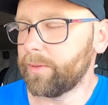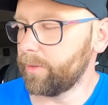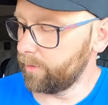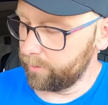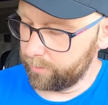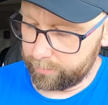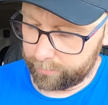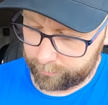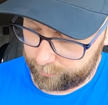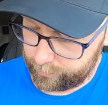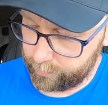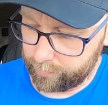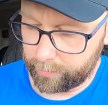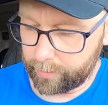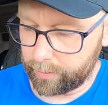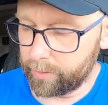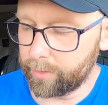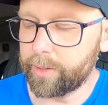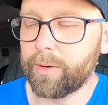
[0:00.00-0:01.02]
No, no,
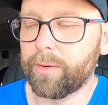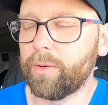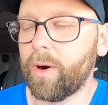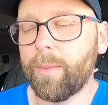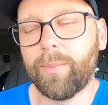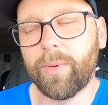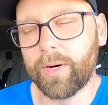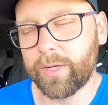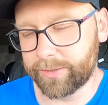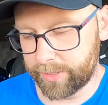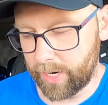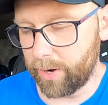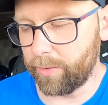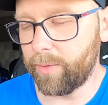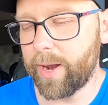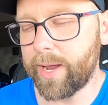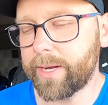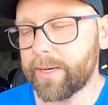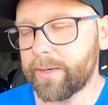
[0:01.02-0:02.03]
no, no, your rub rail's
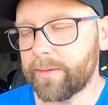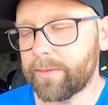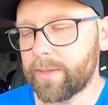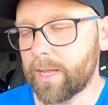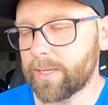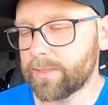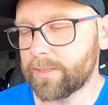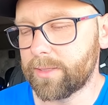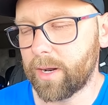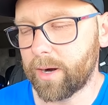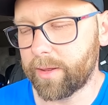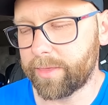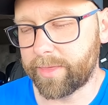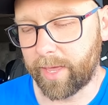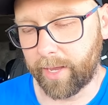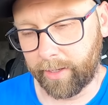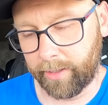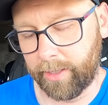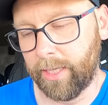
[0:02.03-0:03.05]
not rated, that's not a
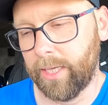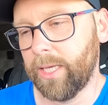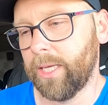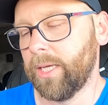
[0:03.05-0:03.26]
thing.